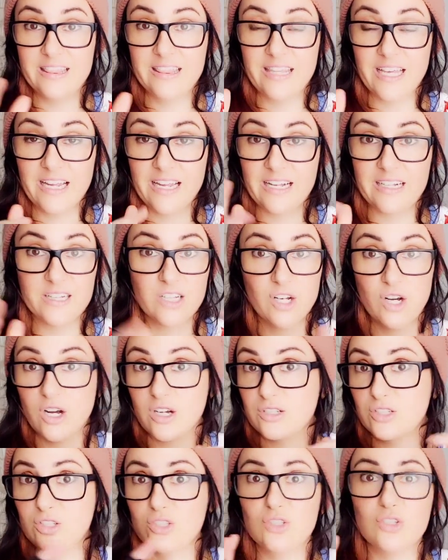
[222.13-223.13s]
they
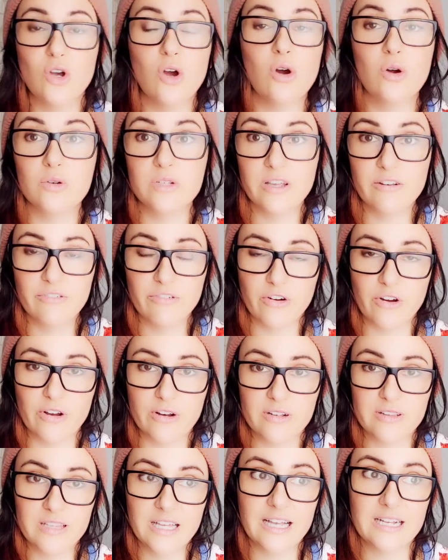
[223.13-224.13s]
look so
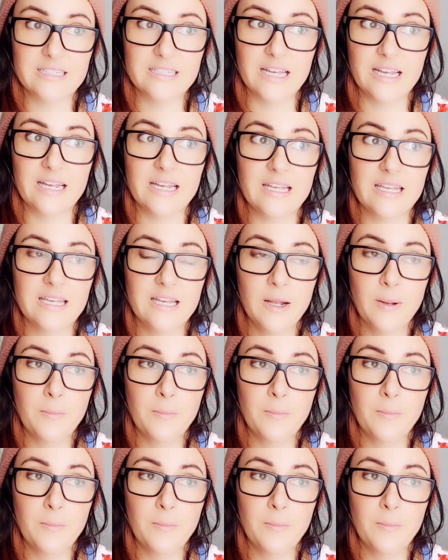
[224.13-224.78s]
different that like,